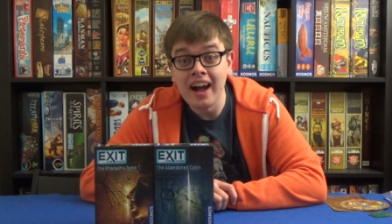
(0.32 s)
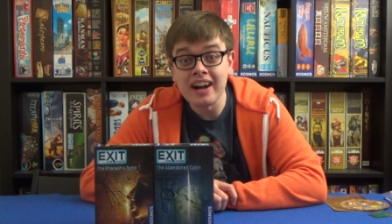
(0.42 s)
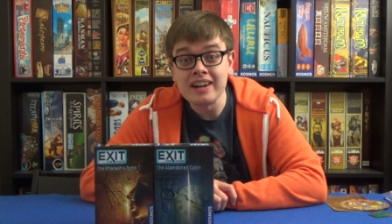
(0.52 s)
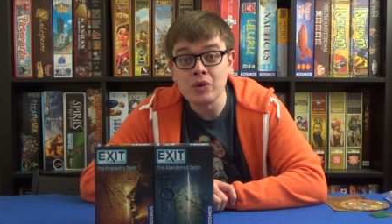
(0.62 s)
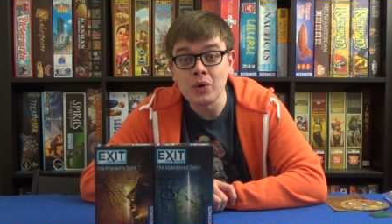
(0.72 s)

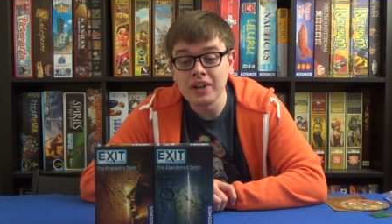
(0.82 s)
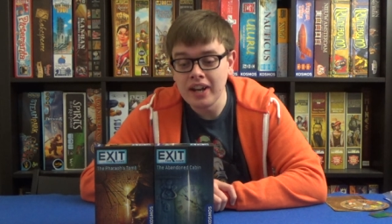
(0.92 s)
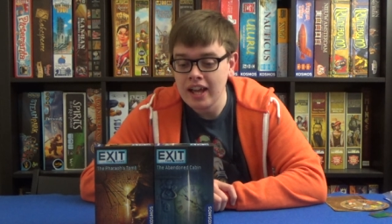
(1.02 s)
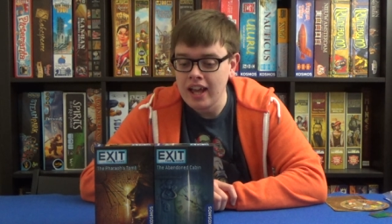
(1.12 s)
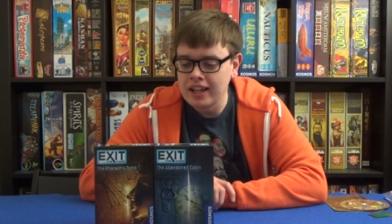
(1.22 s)
Hi everyone,
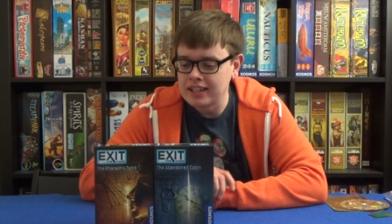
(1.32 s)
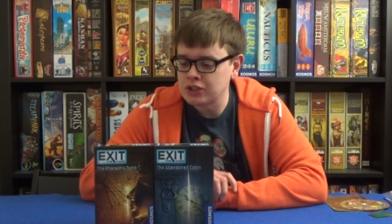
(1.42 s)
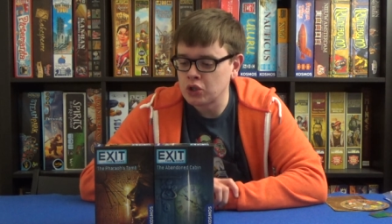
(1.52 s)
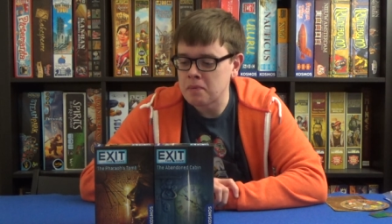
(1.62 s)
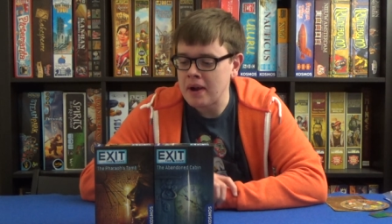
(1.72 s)

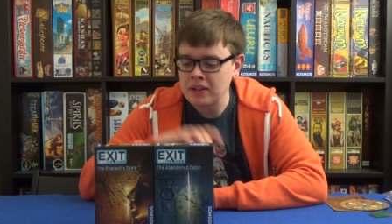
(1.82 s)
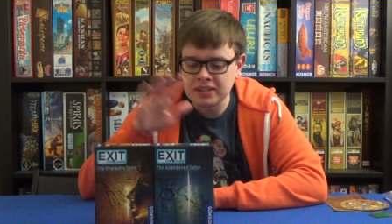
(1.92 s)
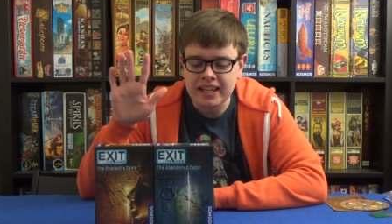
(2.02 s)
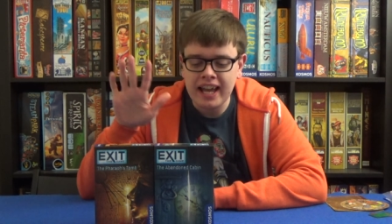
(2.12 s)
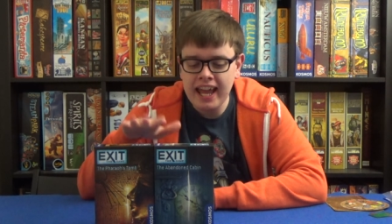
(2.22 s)
let's talk
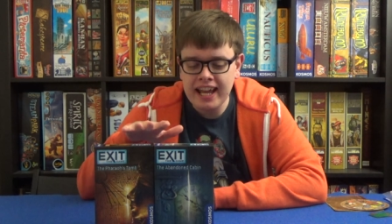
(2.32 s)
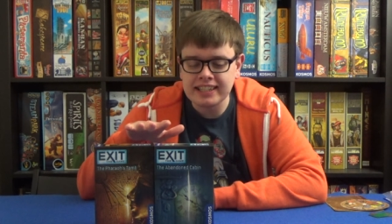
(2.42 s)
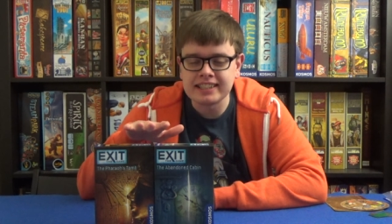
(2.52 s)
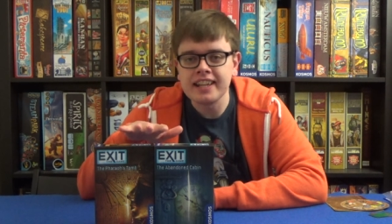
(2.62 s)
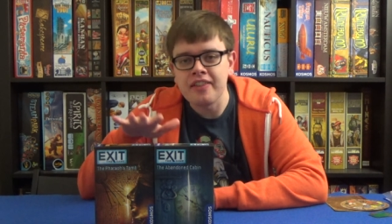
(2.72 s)
about
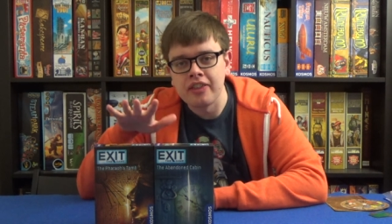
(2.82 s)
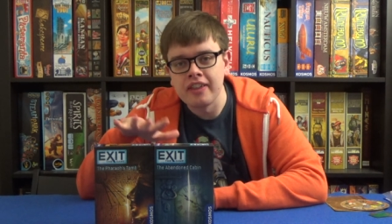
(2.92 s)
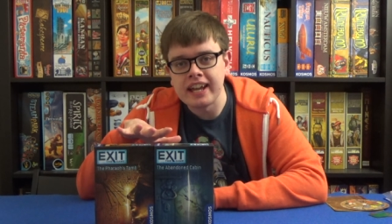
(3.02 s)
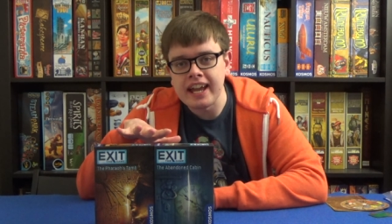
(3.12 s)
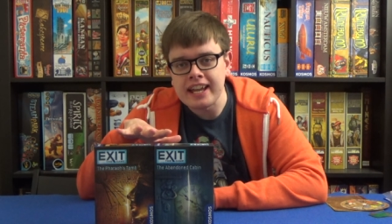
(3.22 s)
Exit
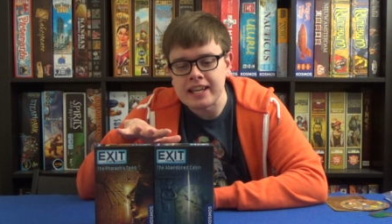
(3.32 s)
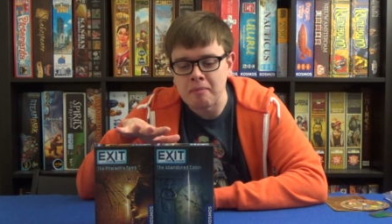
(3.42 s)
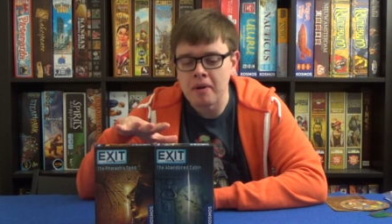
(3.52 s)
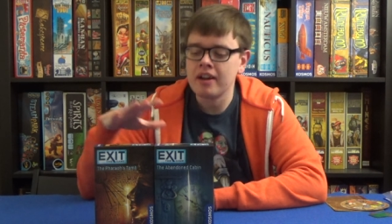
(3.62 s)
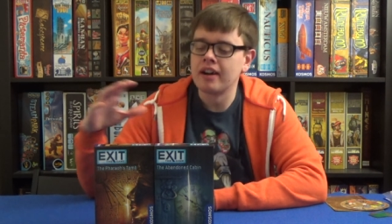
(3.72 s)
the
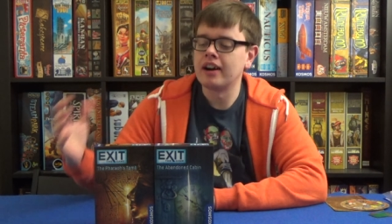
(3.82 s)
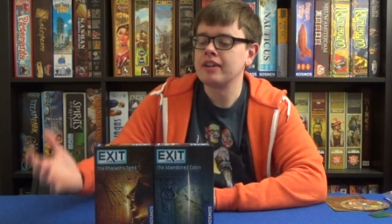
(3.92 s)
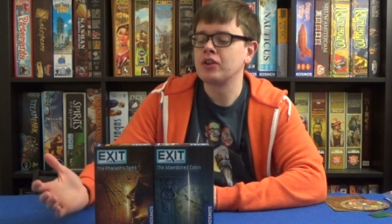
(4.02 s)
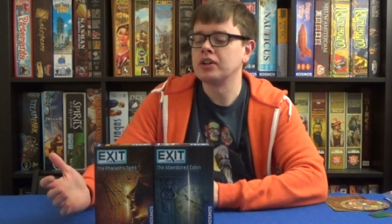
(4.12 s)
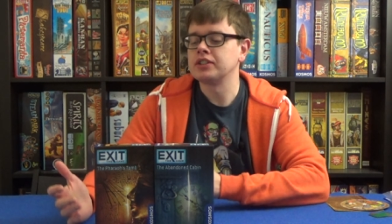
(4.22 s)
Game.
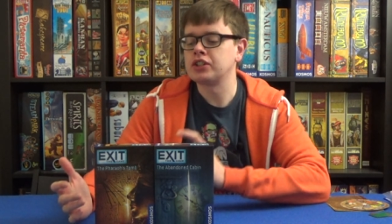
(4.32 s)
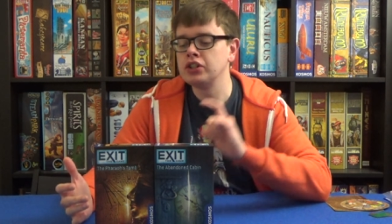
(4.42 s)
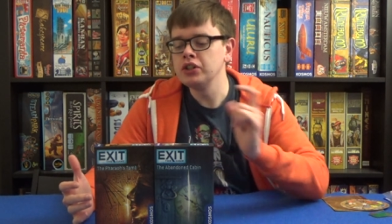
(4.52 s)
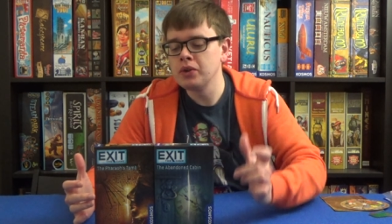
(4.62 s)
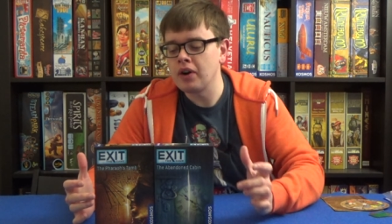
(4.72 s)
I've got
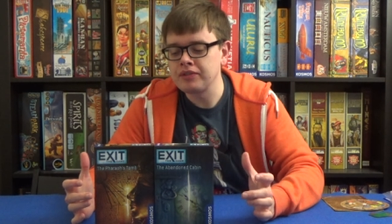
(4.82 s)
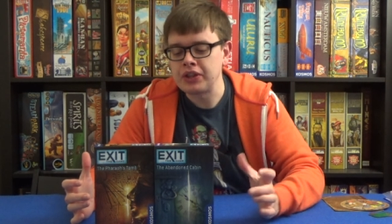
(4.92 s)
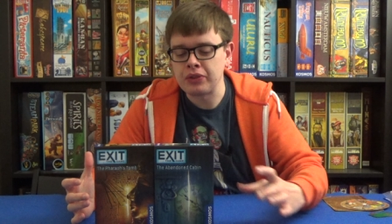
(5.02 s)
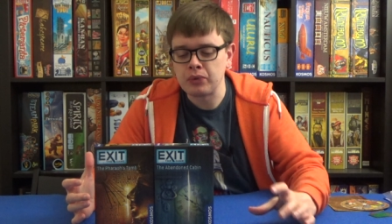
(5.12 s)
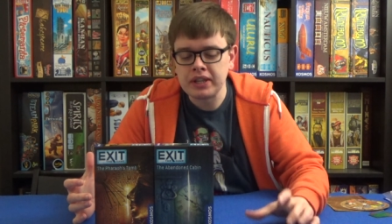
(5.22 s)
two of
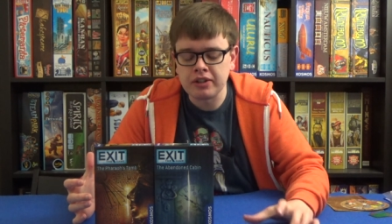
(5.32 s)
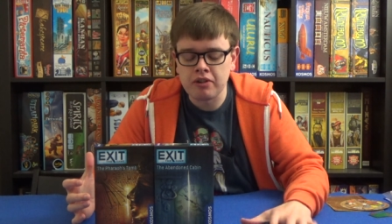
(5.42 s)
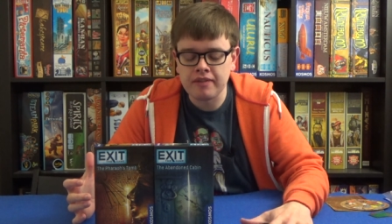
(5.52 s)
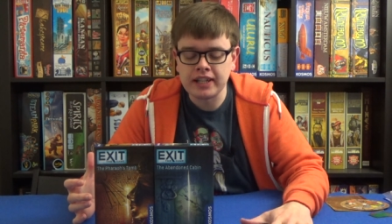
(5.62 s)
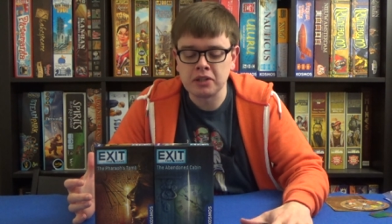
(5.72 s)
the three that
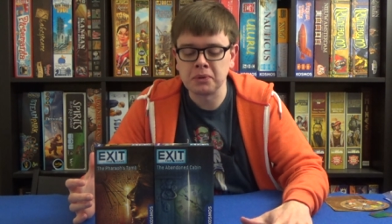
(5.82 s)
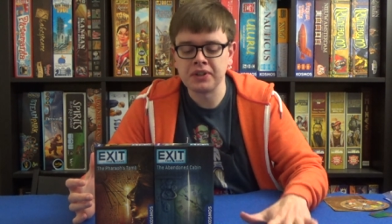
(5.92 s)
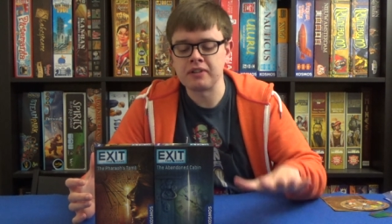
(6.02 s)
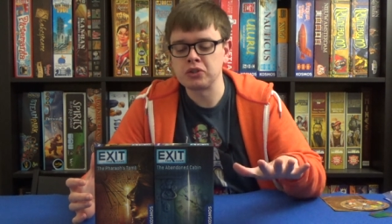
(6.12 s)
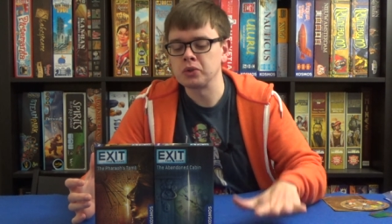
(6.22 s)
are available.
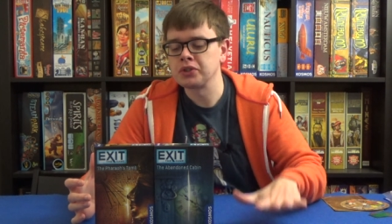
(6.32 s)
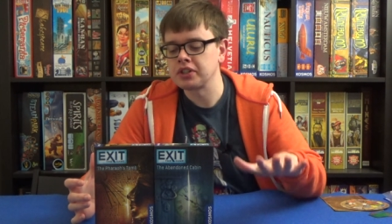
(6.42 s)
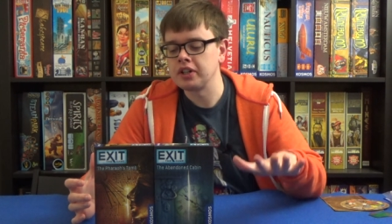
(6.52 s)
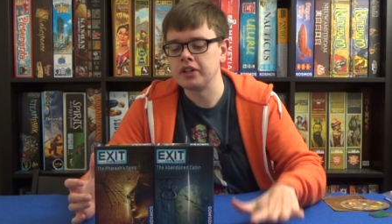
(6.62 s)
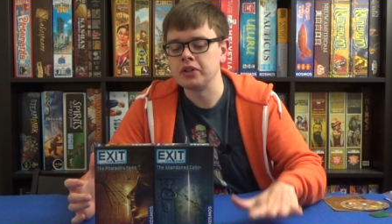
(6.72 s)
There is
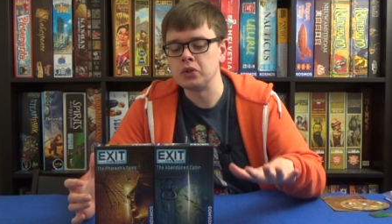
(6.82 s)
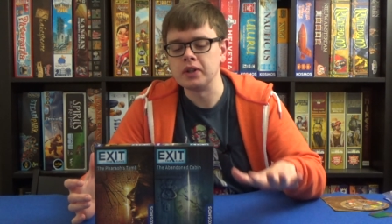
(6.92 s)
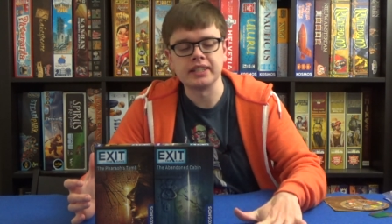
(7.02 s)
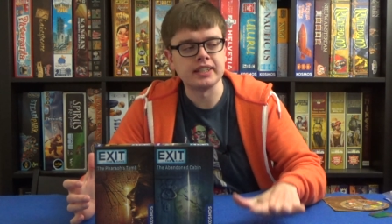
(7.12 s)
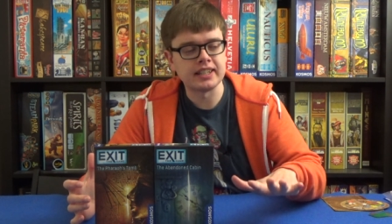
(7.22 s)
also,
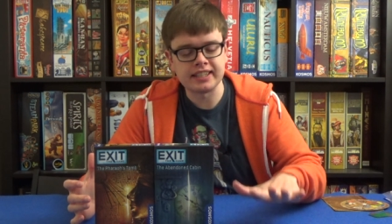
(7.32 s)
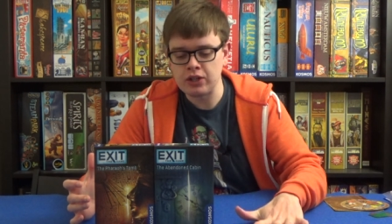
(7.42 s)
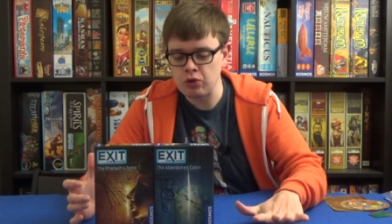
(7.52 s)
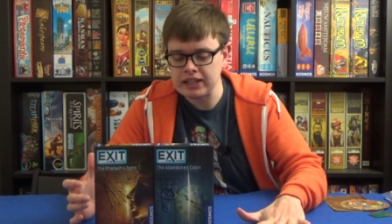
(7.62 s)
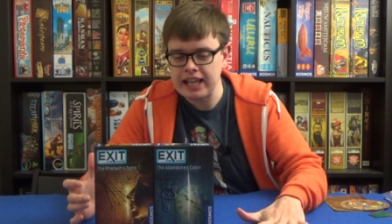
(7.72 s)
is it the
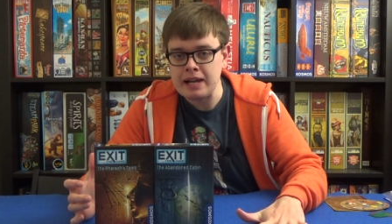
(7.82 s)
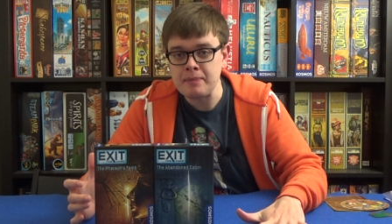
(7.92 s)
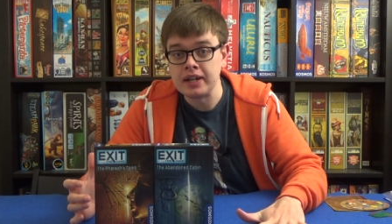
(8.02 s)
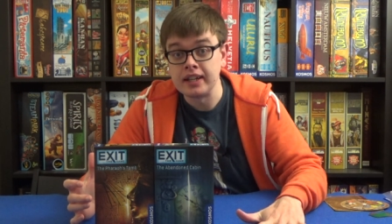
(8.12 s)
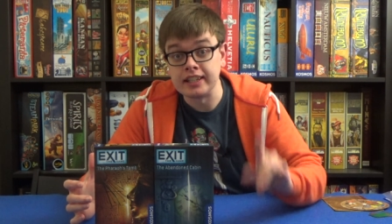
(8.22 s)
Secret Lab?
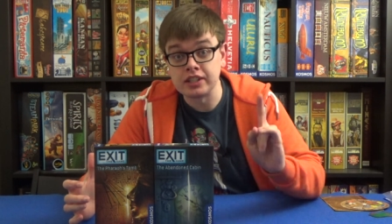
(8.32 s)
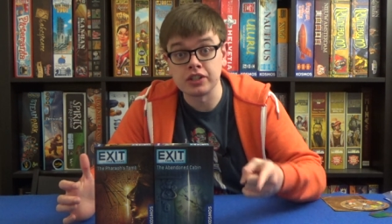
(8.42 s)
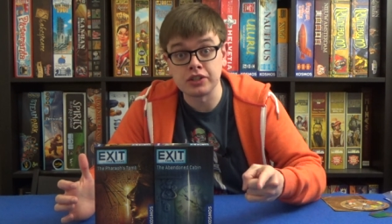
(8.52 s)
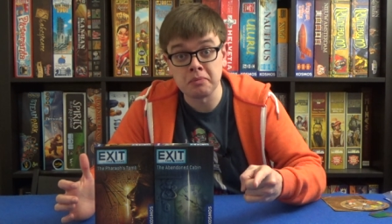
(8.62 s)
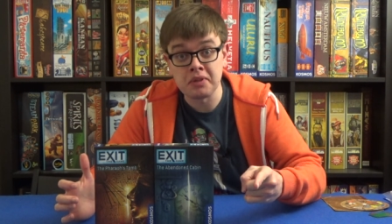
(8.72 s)
It's
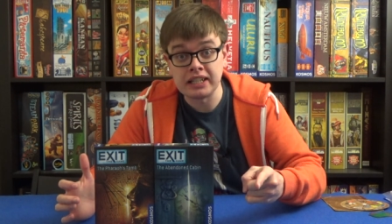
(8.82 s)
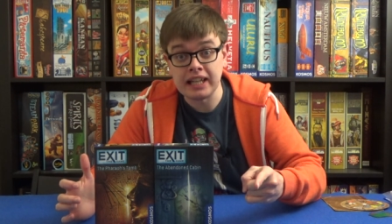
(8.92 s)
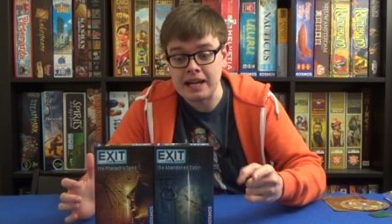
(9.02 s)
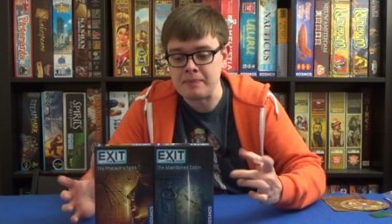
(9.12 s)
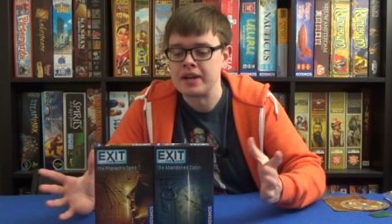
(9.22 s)
a something
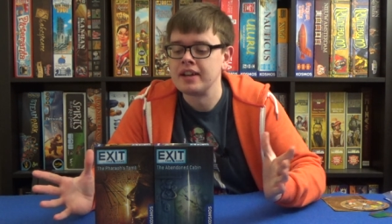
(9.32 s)
lab